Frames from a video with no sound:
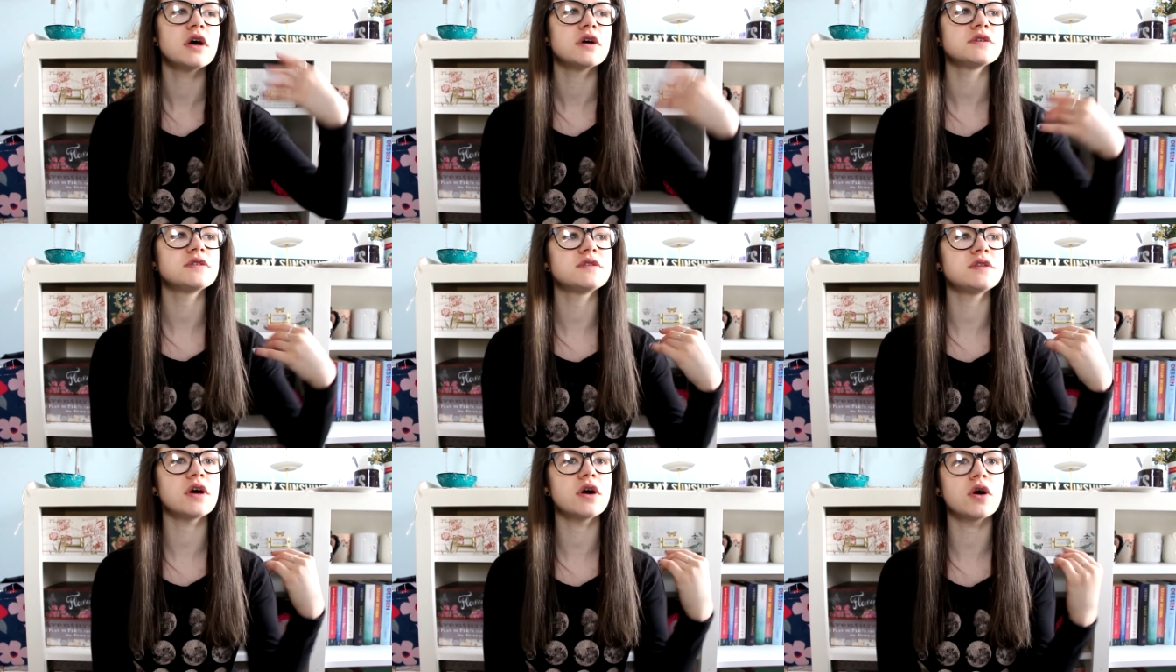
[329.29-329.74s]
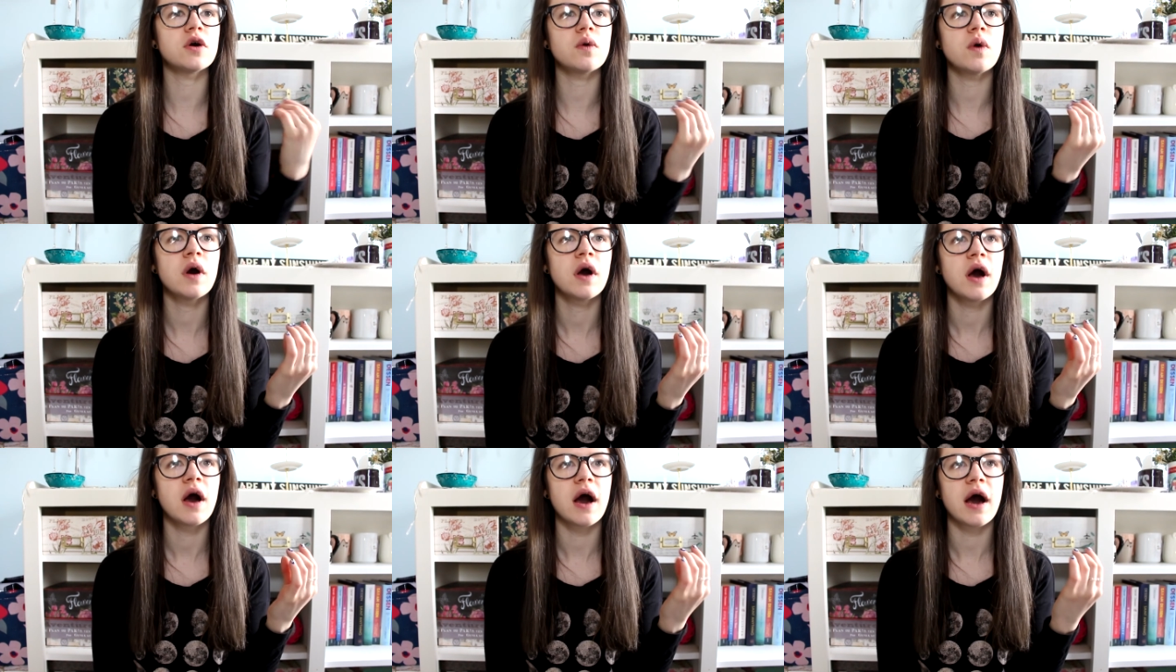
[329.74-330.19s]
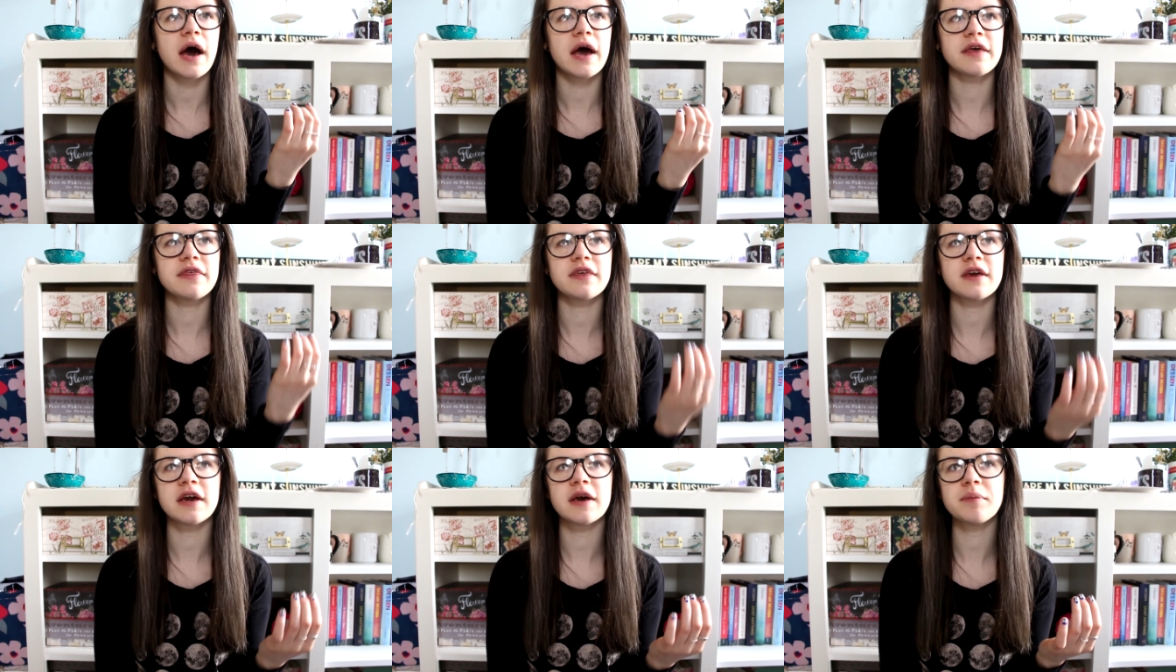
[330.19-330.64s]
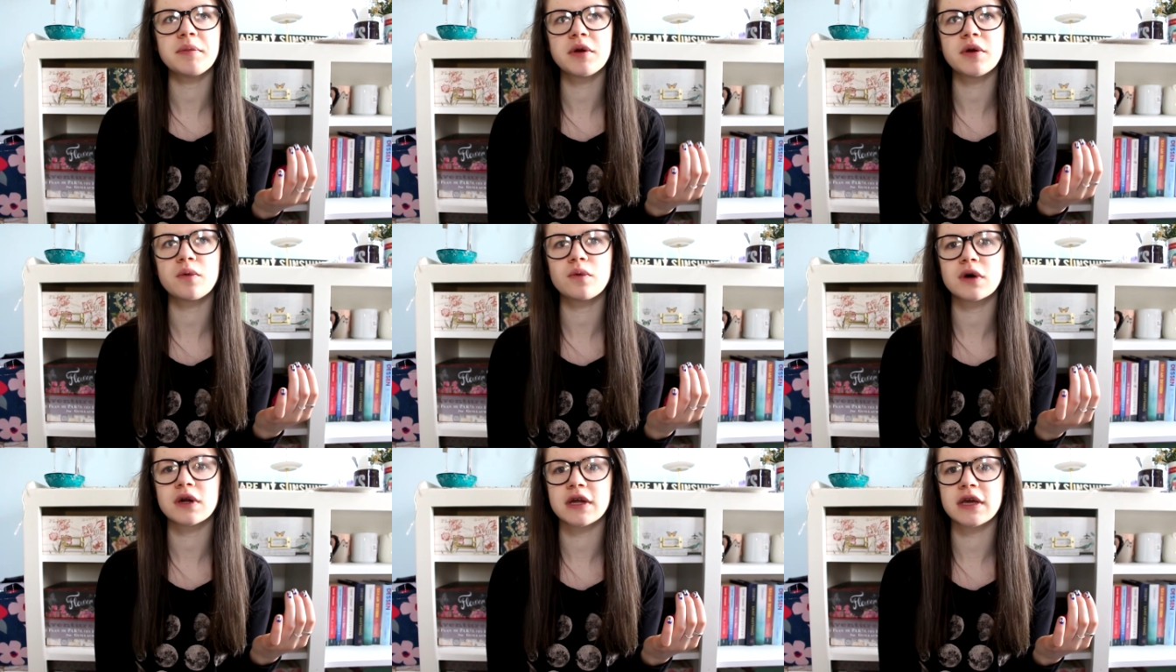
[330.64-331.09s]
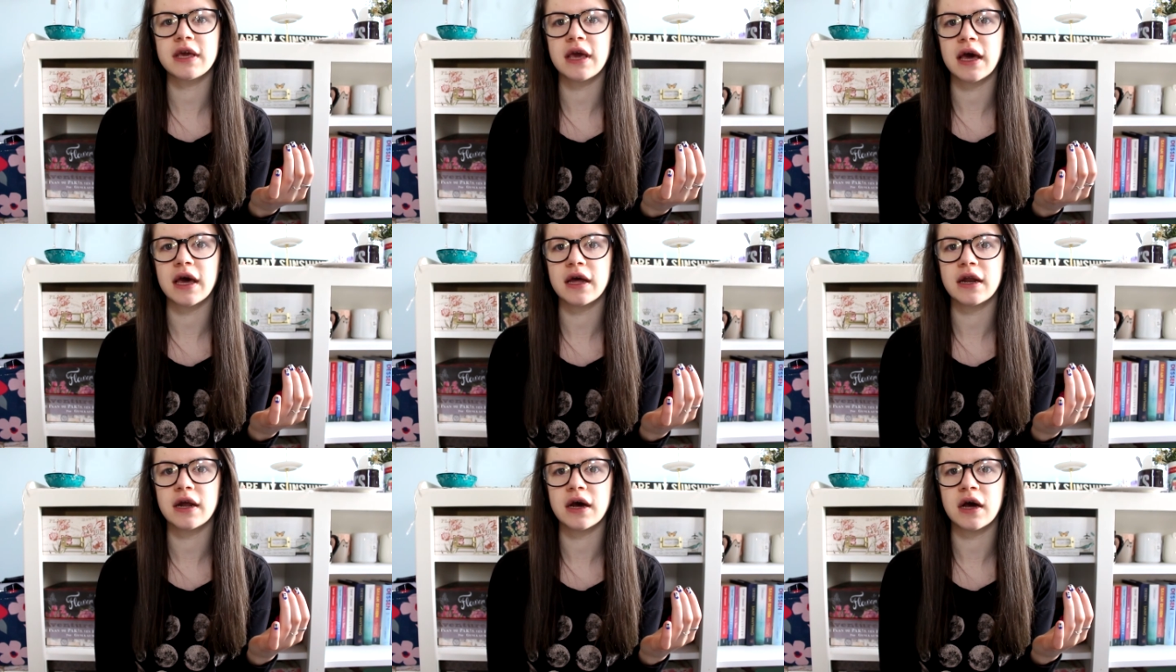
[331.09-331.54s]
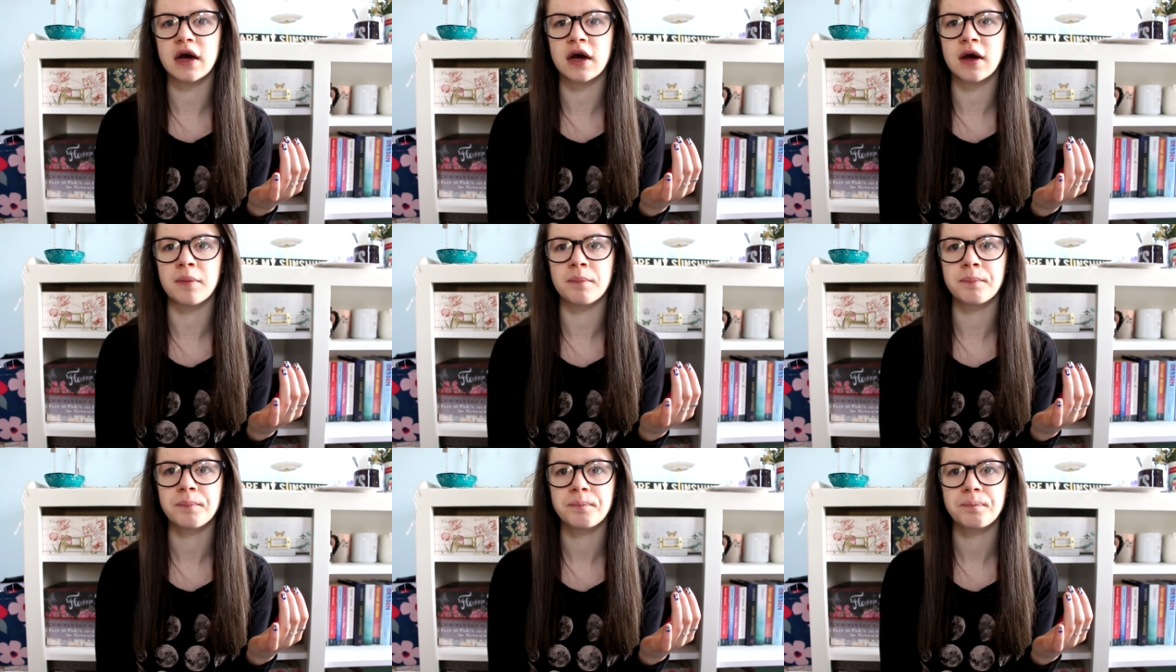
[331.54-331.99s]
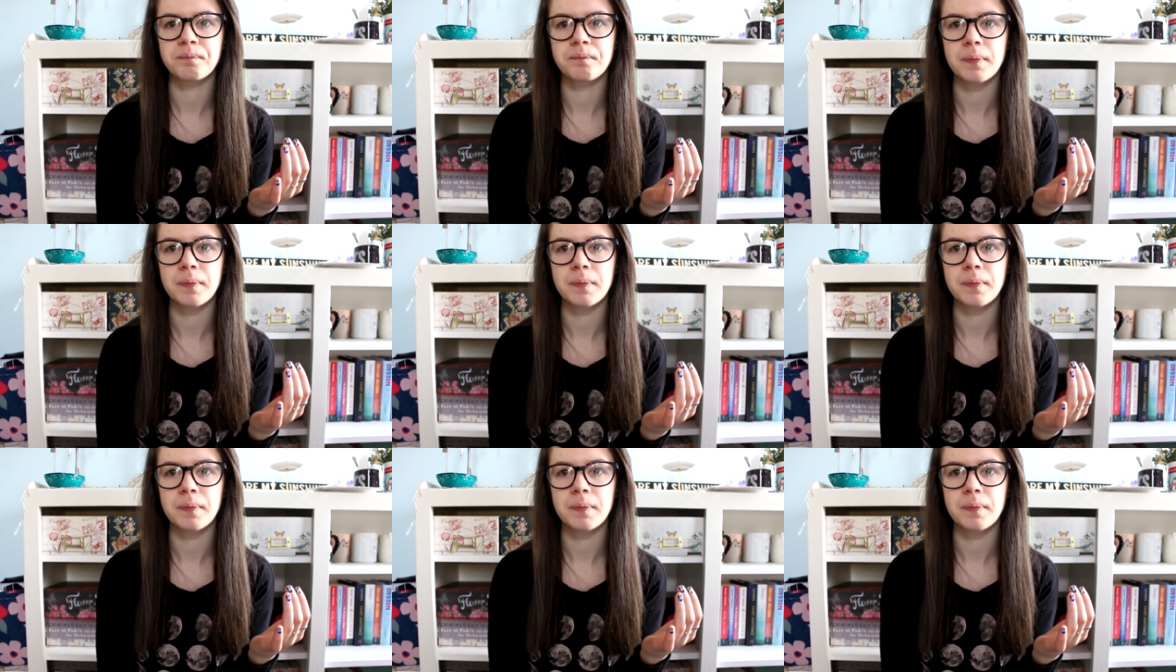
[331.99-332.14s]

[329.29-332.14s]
So, I think I'm going to want to get, um,